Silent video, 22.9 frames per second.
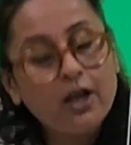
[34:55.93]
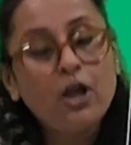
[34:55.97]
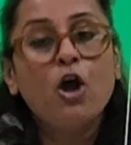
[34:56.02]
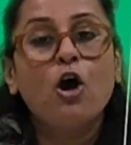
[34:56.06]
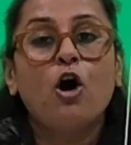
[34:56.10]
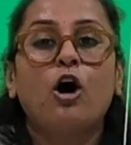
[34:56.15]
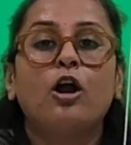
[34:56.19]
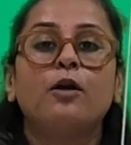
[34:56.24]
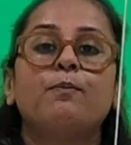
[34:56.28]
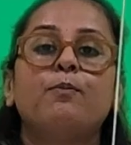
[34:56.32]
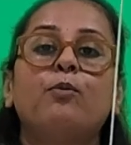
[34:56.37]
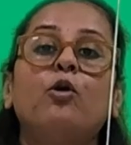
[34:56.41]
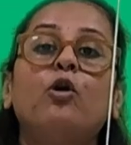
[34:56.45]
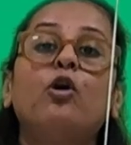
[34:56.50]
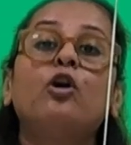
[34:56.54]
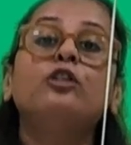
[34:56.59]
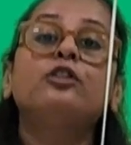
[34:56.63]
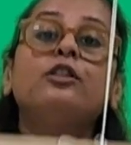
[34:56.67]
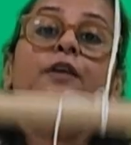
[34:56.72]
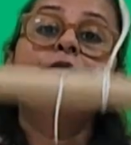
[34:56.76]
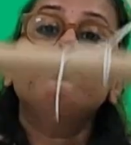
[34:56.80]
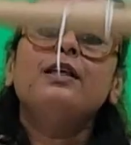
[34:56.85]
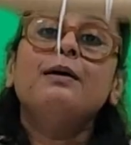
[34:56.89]
or both
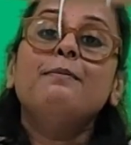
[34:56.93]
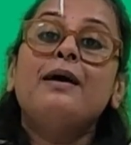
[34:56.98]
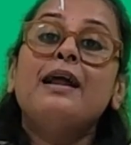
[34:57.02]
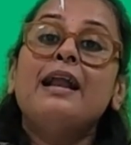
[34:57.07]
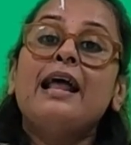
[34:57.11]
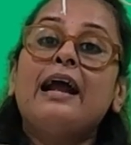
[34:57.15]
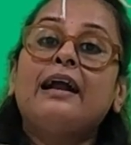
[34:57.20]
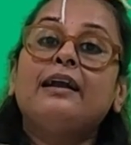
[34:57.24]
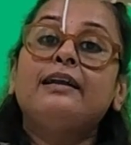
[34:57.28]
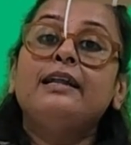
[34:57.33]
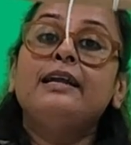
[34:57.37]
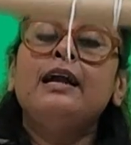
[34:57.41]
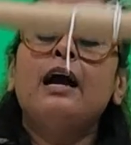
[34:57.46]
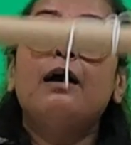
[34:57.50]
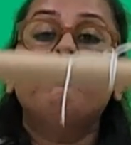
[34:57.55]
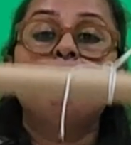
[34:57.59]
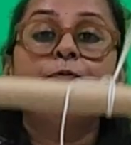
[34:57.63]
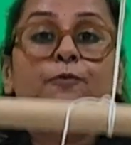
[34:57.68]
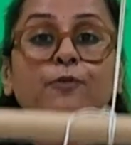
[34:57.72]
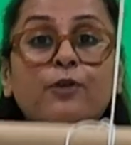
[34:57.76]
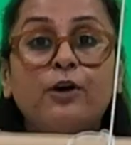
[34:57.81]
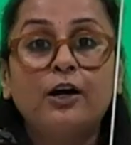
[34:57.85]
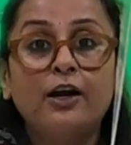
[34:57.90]
of them are acting
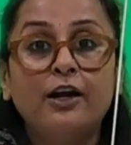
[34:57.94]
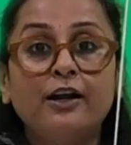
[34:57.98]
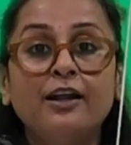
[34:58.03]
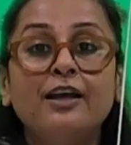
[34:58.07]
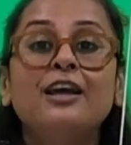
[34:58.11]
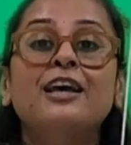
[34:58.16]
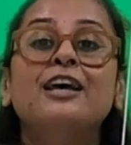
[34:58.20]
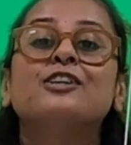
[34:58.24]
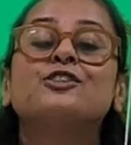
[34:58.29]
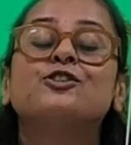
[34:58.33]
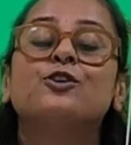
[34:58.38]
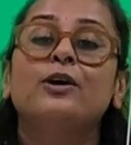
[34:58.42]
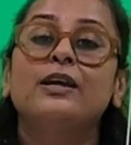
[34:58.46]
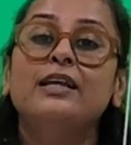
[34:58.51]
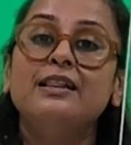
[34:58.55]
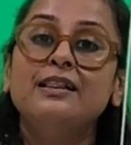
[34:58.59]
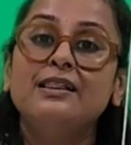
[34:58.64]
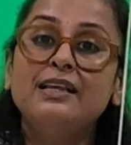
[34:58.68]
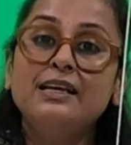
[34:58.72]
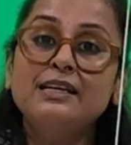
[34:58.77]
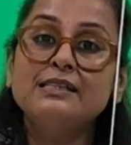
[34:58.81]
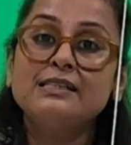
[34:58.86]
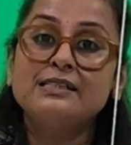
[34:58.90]
upward. So in
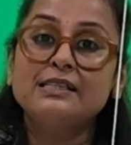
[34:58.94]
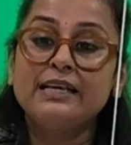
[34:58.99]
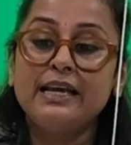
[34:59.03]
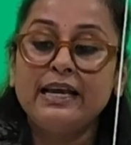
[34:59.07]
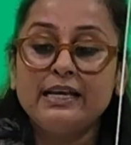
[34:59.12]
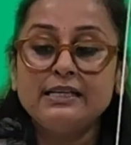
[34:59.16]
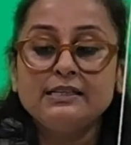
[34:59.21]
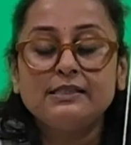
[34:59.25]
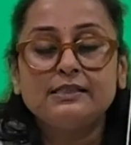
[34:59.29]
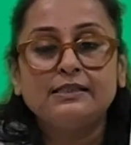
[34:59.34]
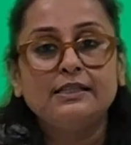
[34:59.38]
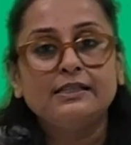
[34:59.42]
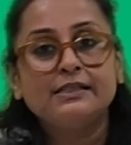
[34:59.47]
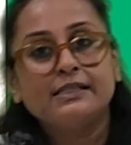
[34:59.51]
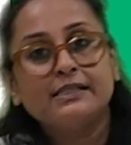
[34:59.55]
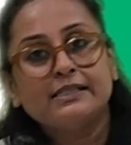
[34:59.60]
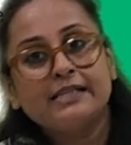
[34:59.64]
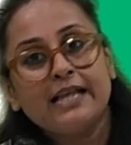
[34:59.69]
this case, this is